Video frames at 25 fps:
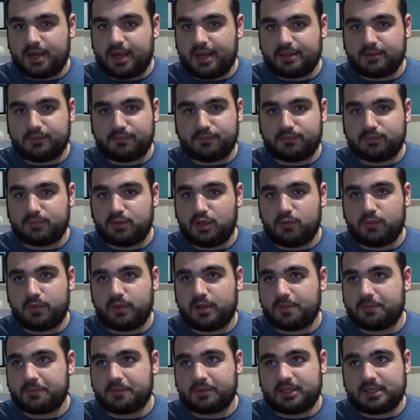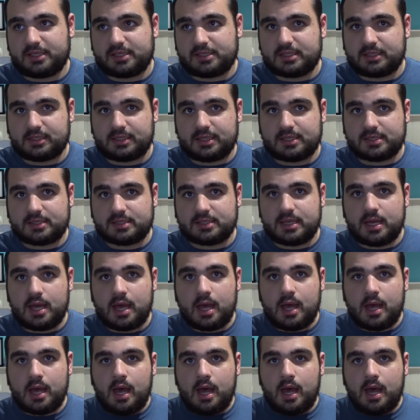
I don't know where I'm releasing this.